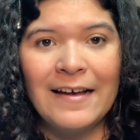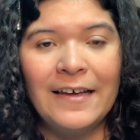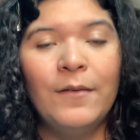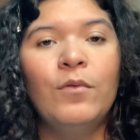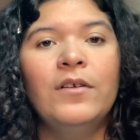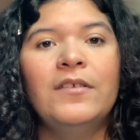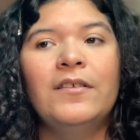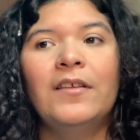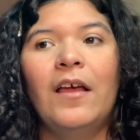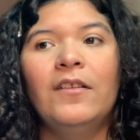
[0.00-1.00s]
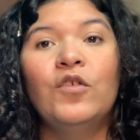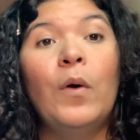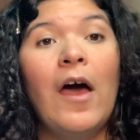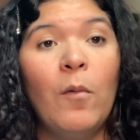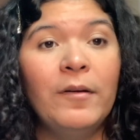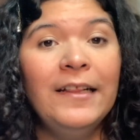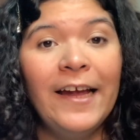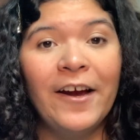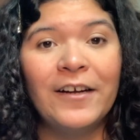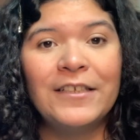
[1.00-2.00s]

it was to help Claire